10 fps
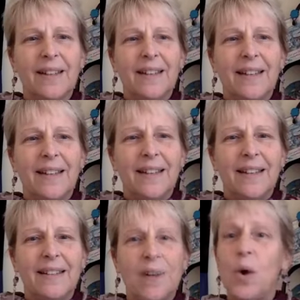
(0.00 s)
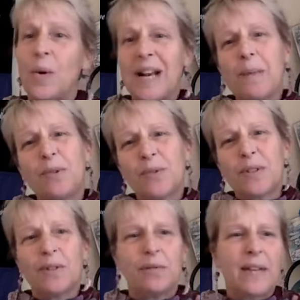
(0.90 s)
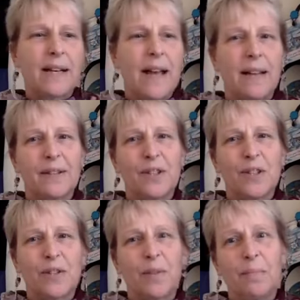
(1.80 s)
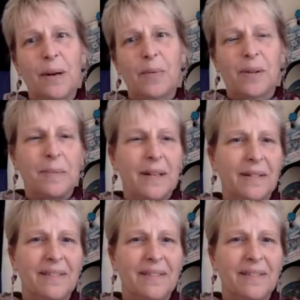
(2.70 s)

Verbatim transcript: And oh, and I'm using new technology, so bear with me.